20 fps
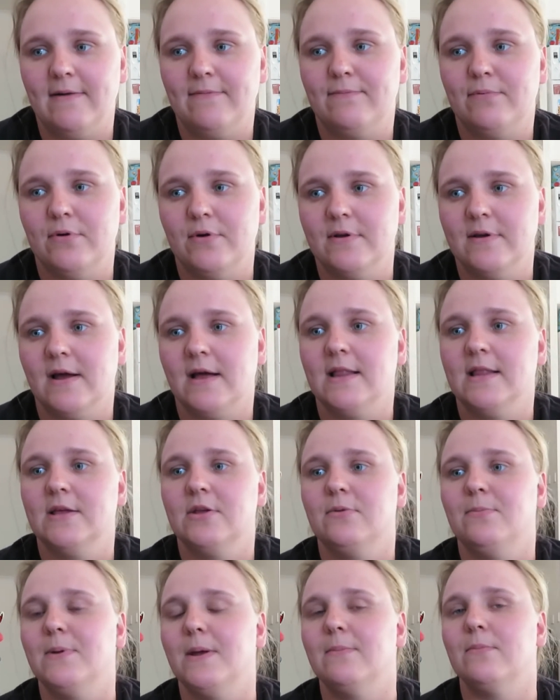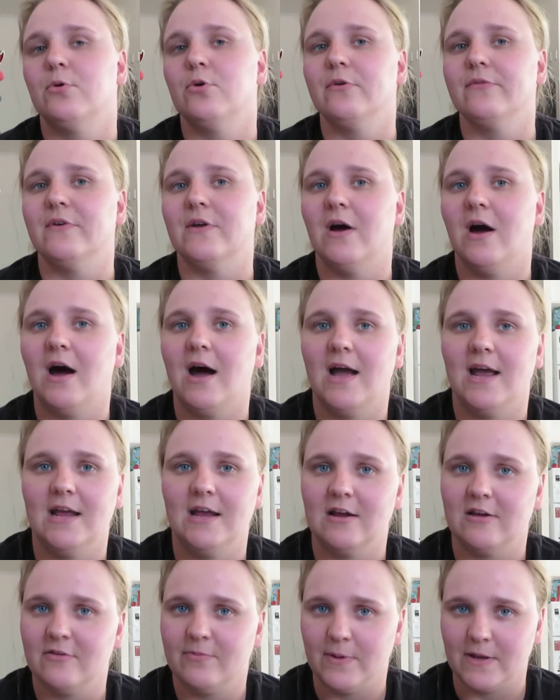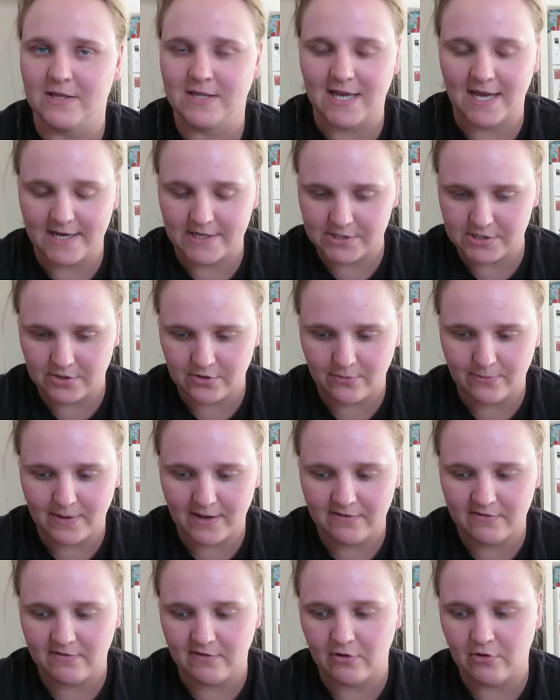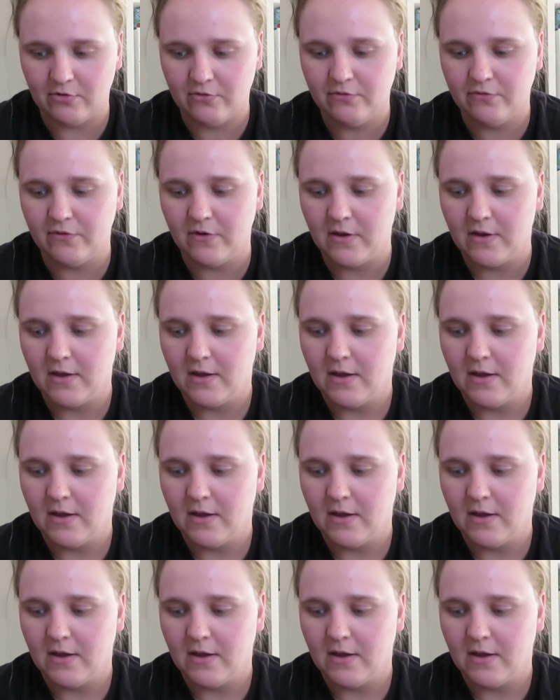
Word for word: I put a little bit more of a higher expectation on myself